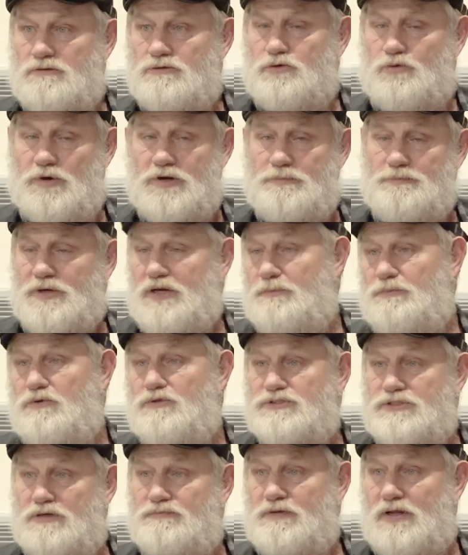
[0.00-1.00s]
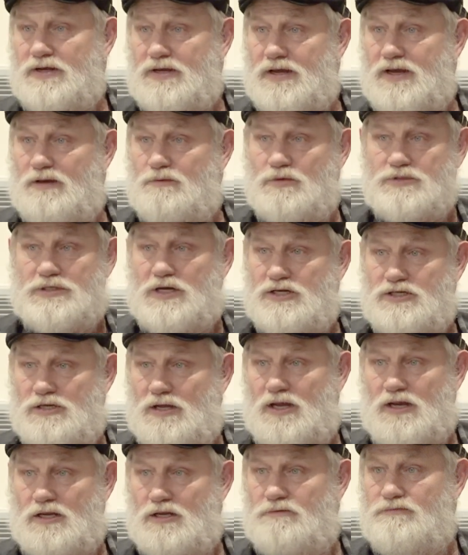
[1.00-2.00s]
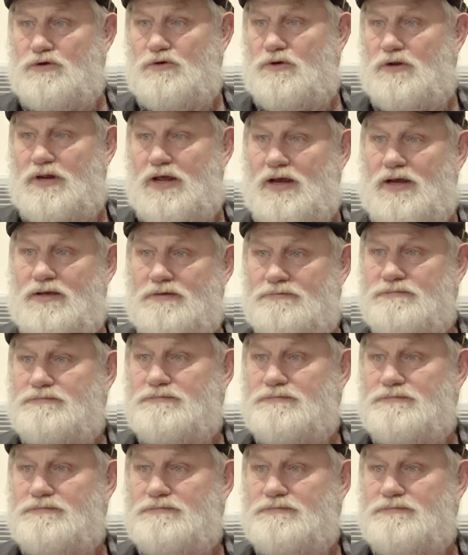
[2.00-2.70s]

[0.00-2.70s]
greet people and stuff like that, which I love doing that.